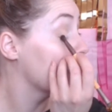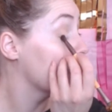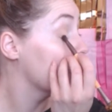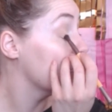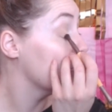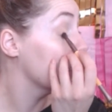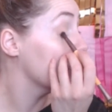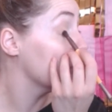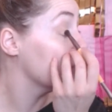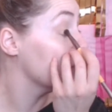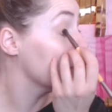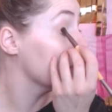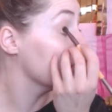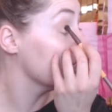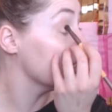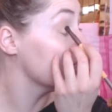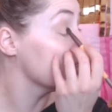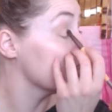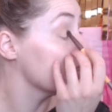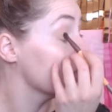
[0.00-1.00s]
It
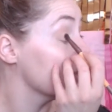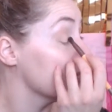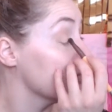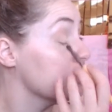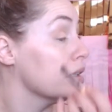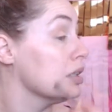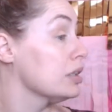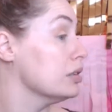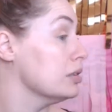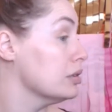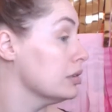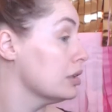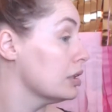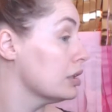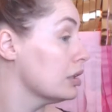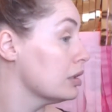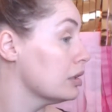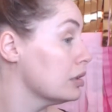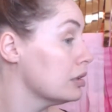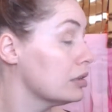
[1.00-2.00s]
blends so well, you
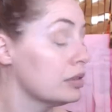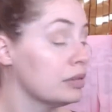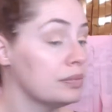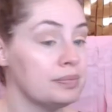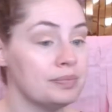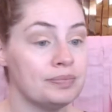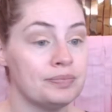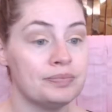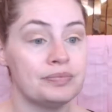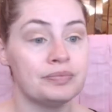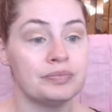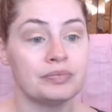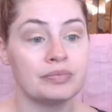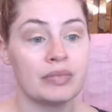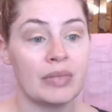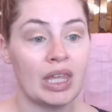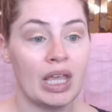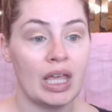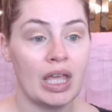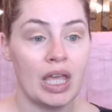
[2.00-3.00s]
guys.
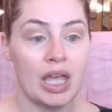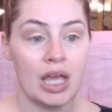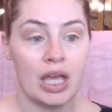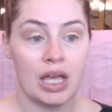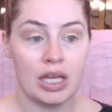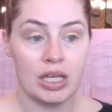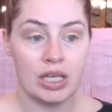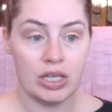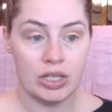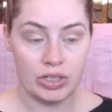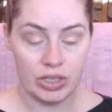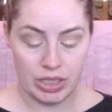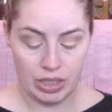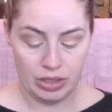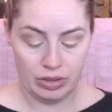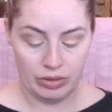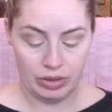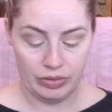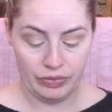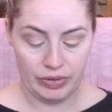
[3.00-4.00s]
You
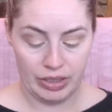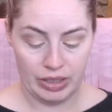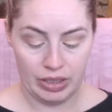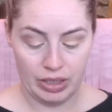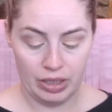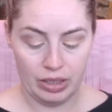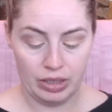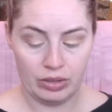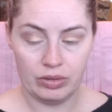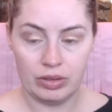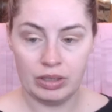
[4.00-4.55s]
don't even know.